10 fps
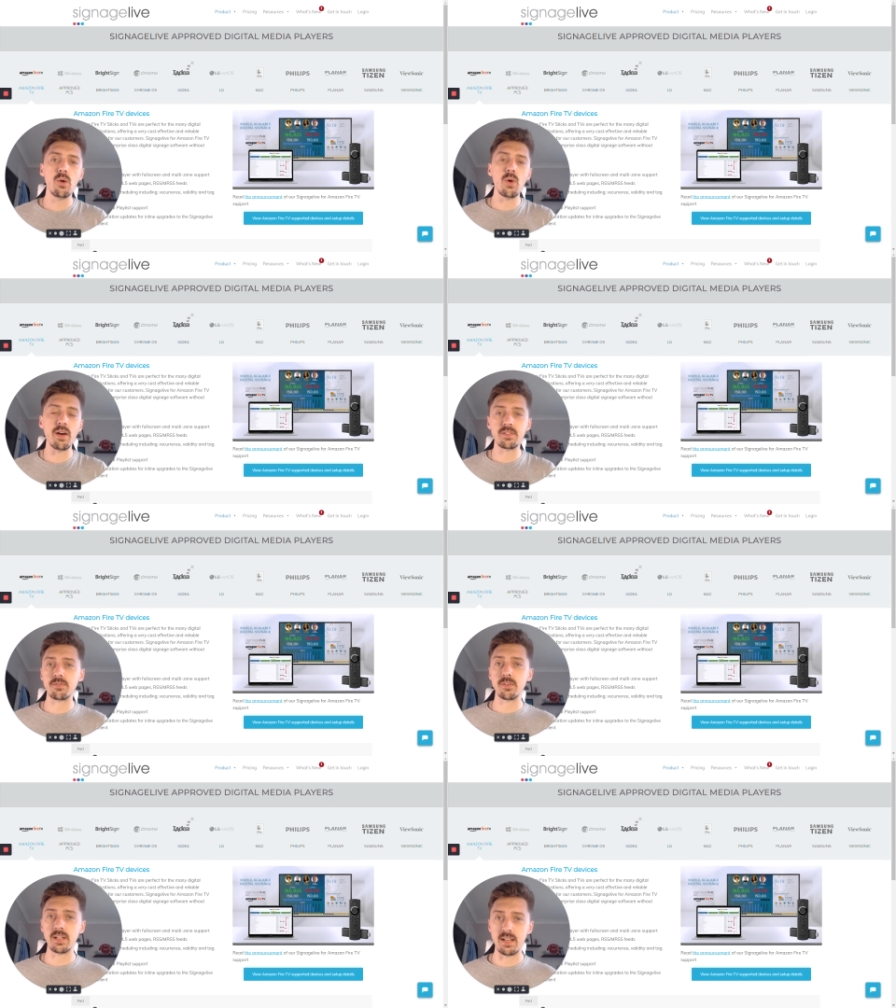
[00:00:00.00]
will have
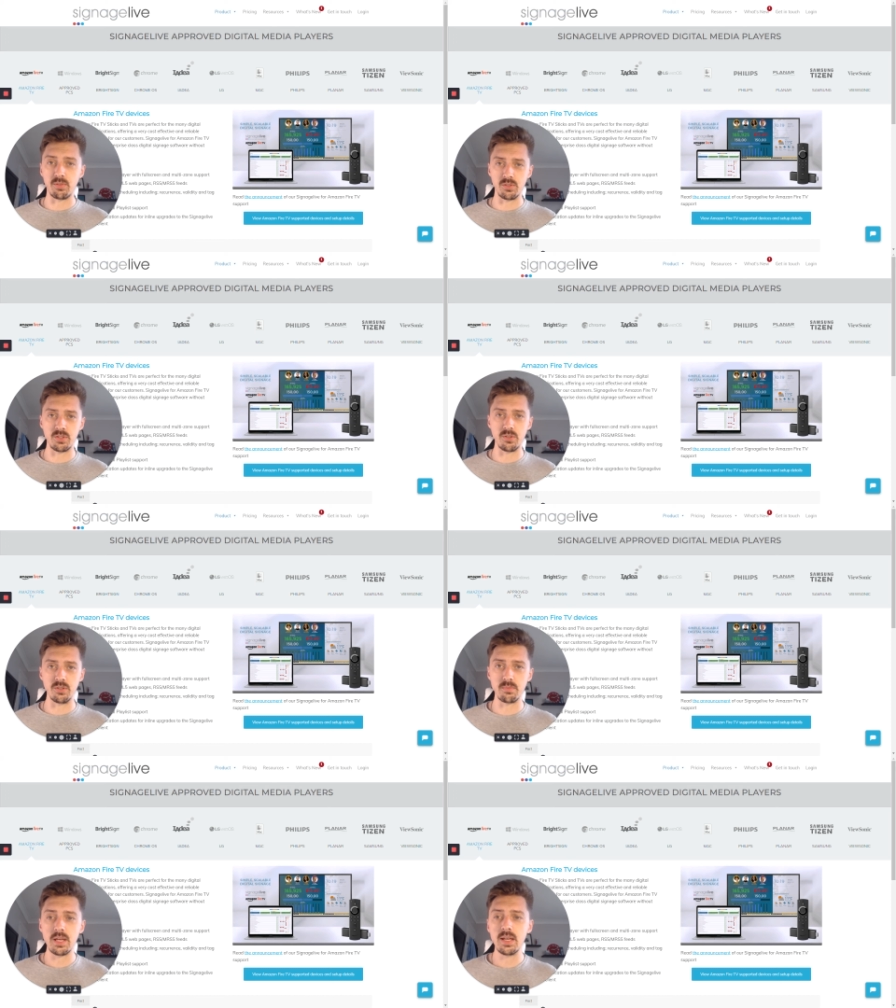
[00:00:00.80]
different levels to
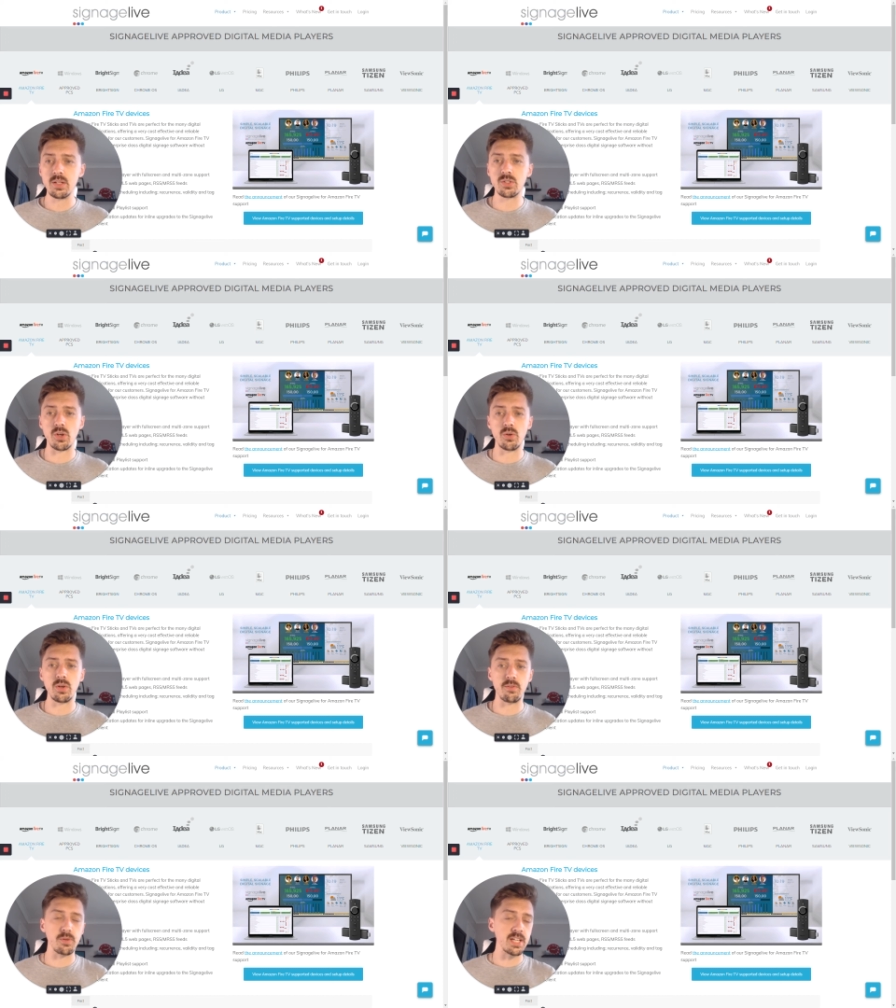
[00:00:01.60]
them. So
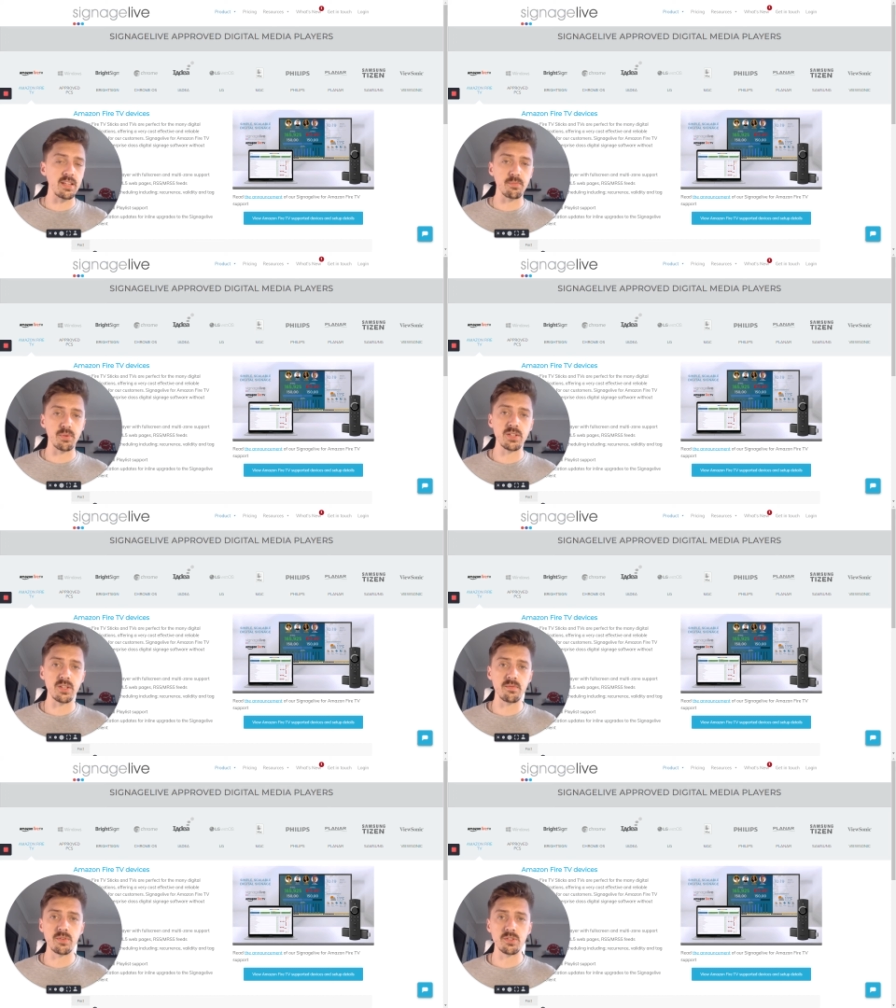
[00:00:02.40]
if we take the
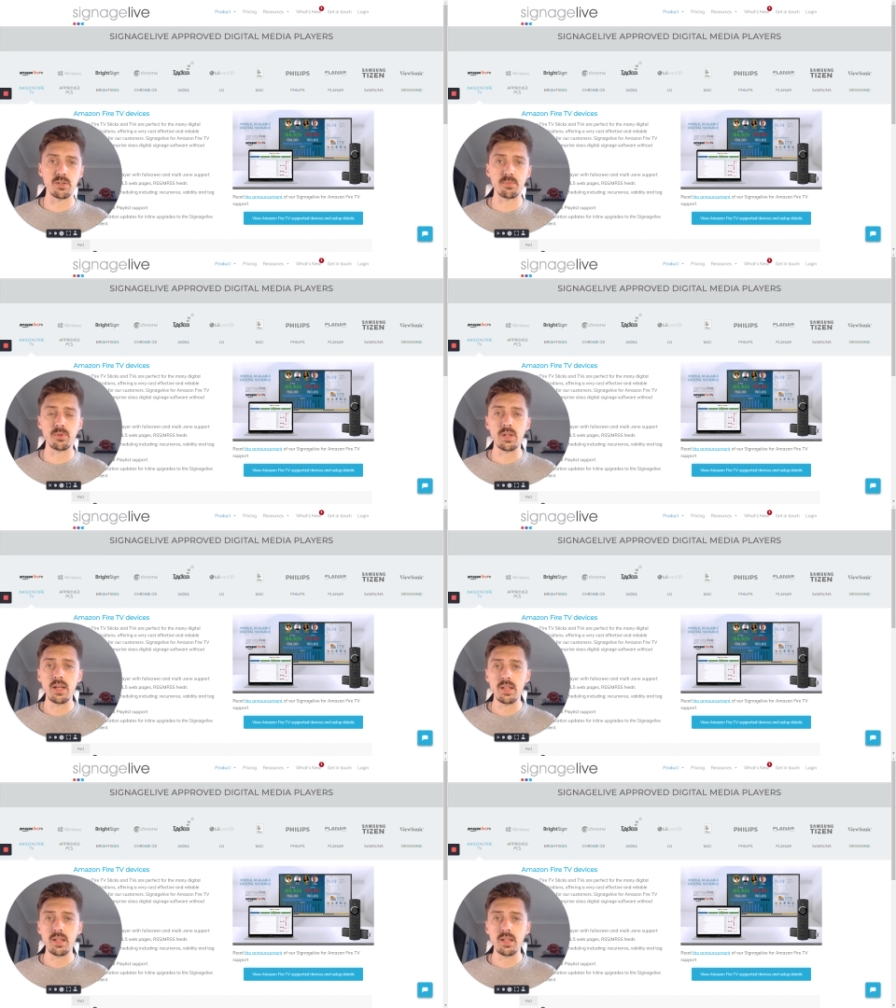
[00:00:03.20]
BrightSign for example,